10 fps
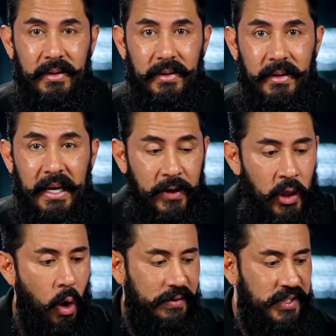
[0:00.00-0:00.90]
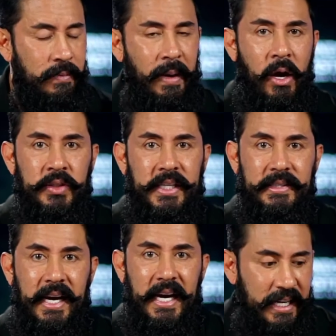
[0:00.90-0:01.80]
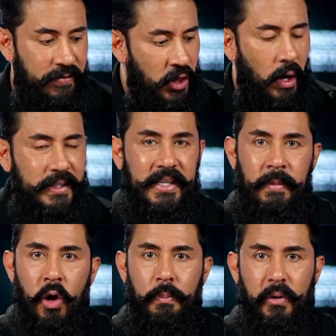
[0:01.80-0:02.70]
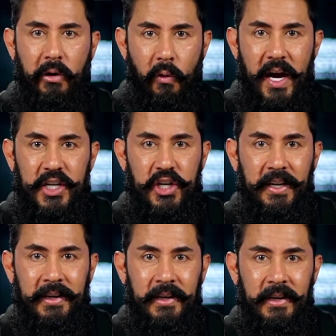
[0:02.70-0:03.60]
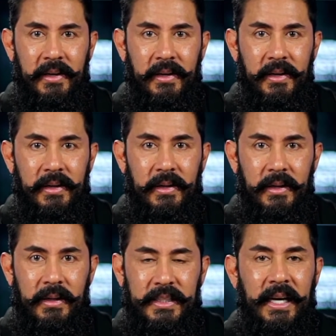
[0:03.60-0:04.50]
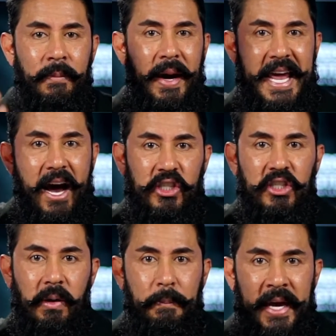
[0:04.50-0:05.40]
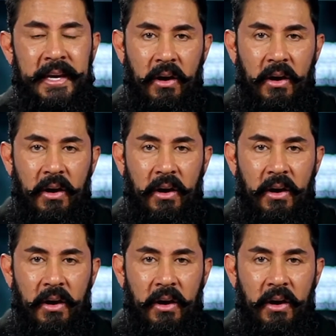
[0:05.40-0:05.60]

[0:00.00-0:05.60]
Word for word: Even though I've seen my own success, even though I've seen my own progression, somebody else's opinion